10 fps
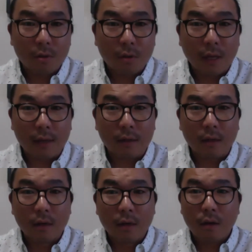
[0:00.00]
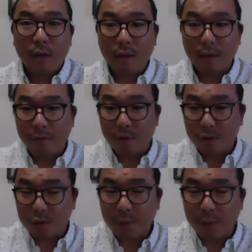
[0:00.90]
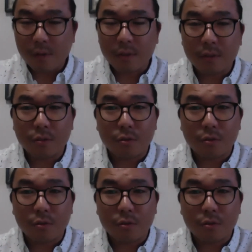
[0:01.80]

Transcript: Like if you're experiencing